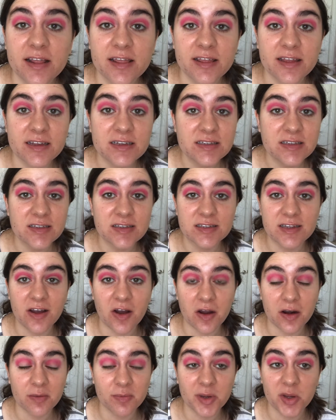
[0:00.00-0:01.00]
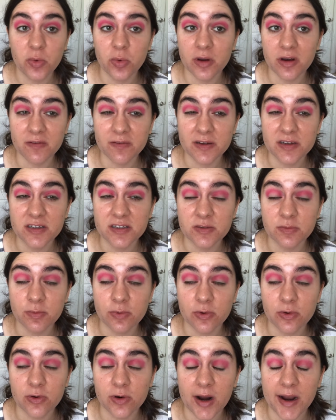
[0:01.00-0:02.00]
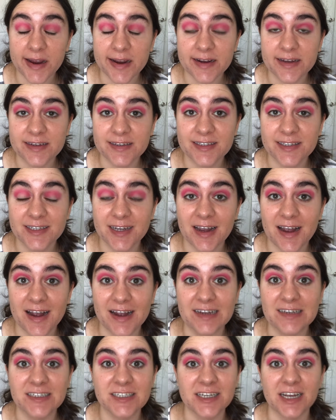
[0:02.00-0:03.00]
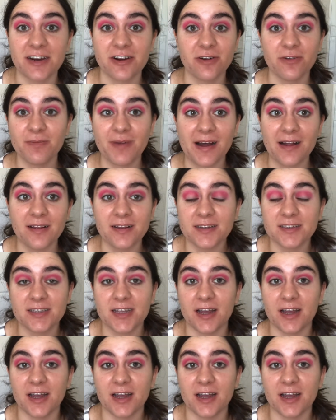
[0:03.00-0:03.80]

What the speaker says: This has got to be one of his brightest eyeshadow palettes